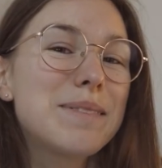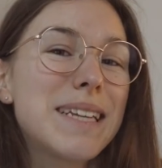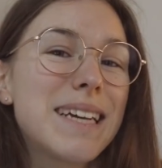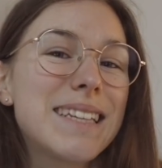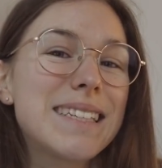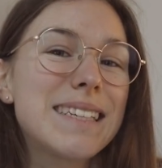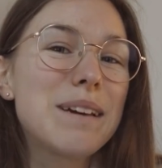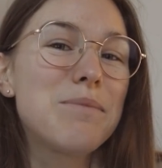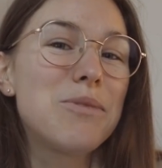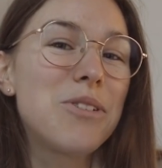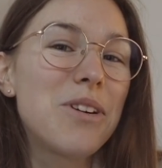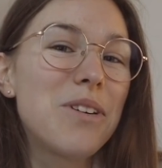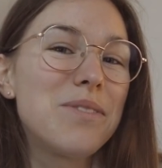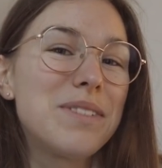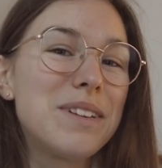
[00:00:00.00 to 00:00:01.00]
starting to get
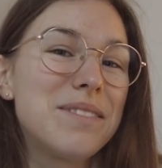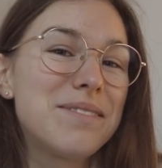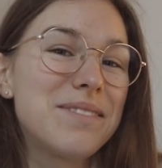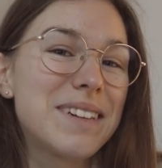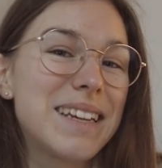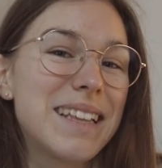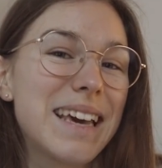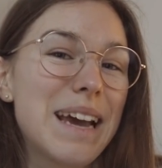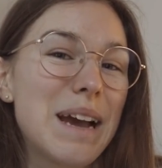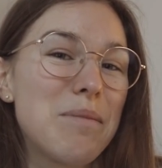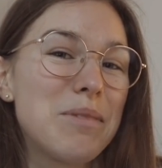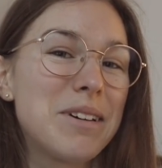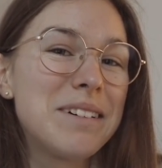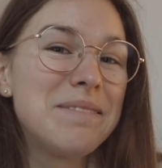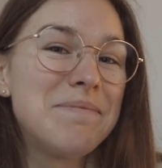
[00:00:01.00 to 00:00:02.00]
more confident in front of the
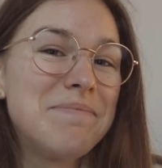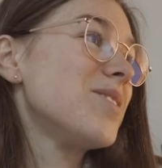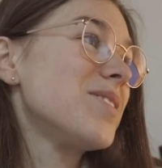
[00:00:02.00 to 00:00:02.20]
camera.